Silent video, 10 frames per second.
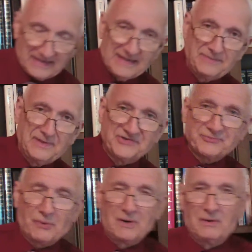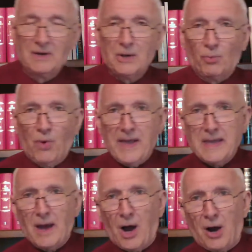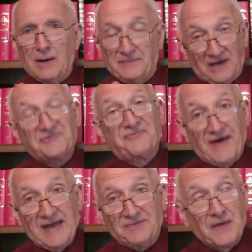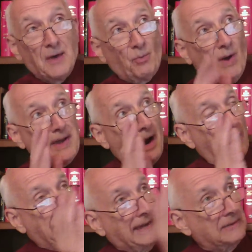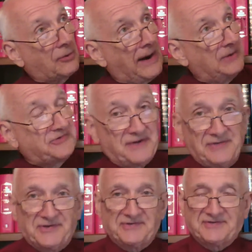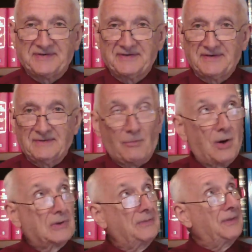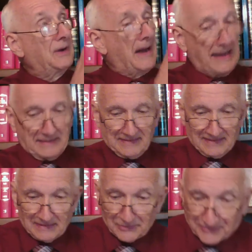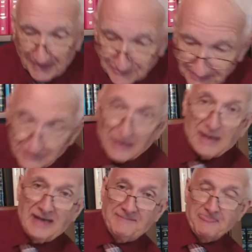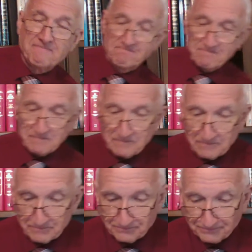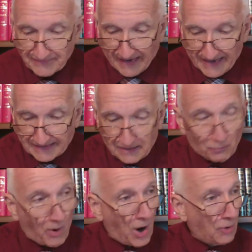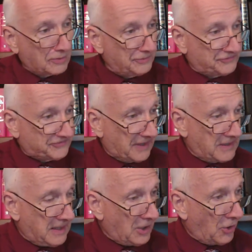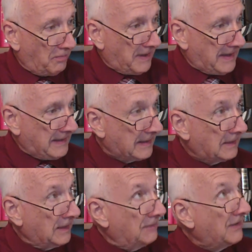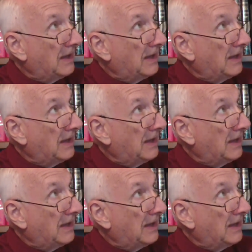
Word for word: in this world. We are, that's faith. We are in Christ Jesus, walk in the light because he is in the light. I can walk, study, obey, live